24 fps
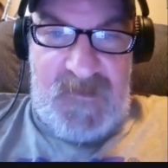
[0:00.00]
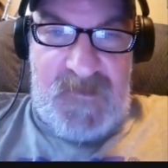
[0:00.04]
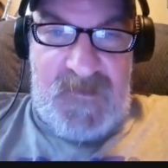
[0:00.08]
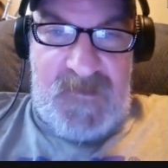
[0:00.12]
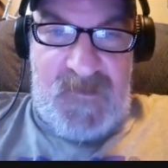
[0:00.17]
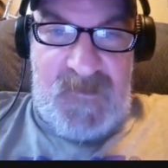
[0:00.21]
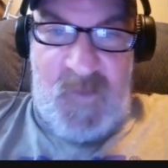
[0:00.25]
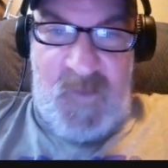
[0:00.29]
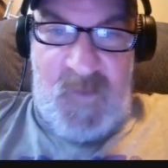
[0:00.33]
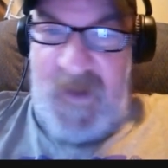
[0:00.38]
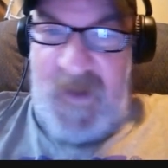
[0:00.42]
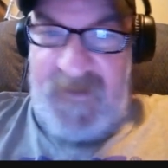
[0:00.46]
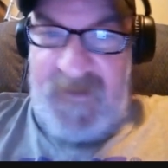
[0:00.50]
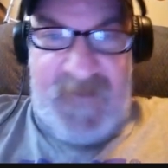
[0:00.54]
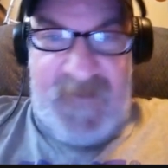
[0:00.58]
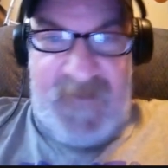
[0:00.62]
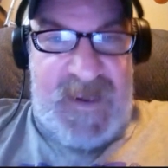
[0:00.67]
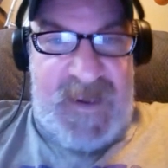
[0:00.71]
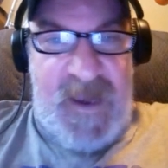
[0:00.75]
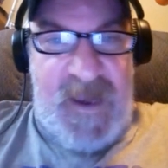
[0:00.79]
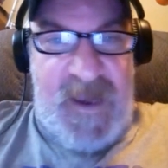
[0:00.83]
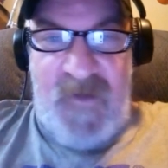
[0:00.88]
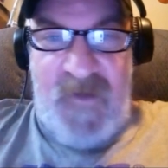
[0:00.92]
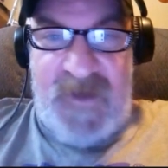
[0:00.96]
whether it
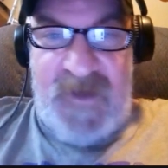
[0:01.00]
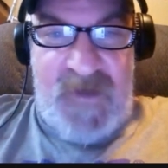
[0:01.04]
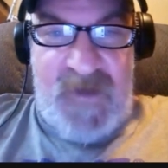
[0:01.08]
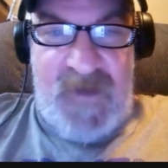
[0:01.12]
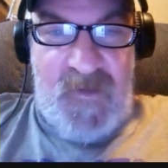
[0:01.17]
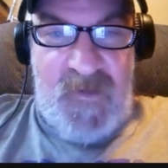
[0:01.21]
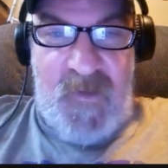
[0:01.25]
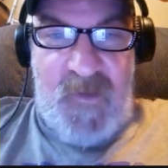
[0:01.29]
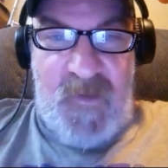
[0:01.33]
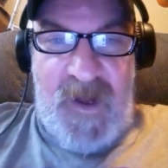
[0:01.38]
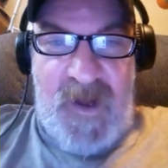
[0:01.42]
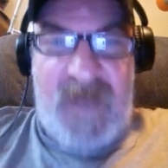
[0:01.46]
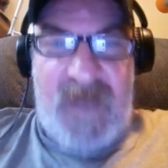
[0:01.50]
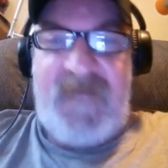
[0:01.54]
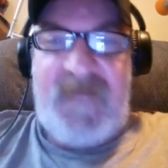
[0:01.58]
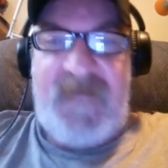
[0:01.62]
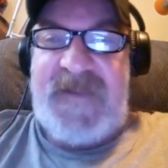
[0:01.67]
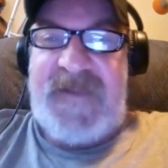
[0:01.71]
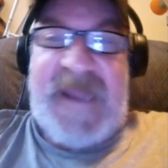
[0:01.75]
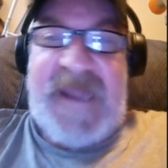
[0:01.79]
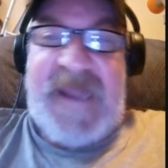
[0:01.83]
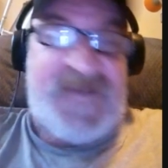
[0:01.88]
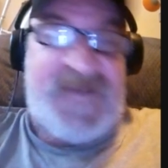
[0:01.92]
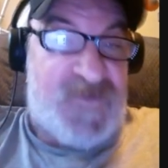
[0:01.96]
be O.E. or what. But
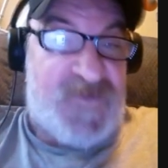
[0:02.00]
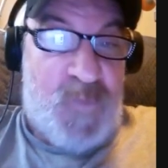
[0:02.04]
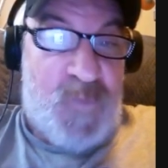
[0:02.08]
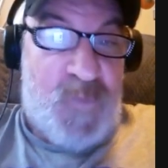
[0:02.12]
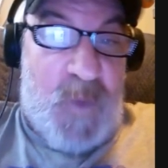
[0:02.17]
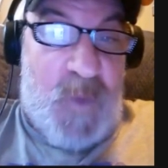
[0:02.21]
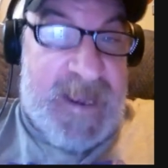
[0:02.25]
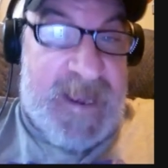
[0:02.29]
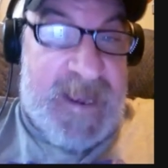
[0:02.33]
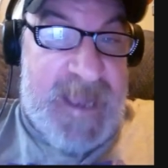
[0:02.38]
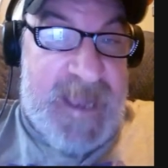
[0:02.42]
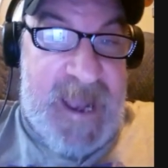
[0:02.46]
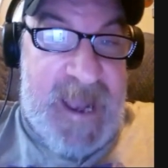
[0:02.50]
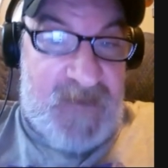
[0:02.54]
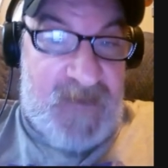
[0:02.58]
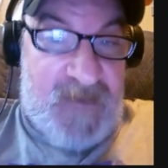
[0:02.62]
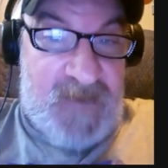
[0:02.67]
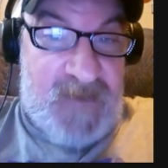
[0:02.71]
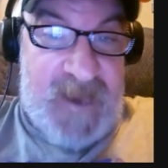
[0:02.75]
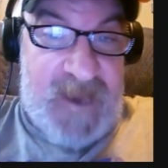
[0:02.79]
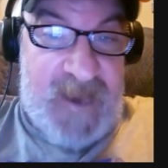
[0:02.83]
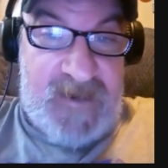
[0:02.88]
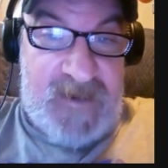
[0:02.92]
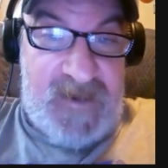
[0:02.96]
that's the way I
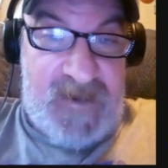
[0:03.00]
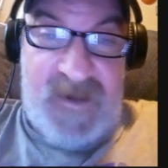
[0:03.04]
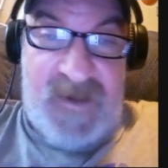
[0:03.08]
read it.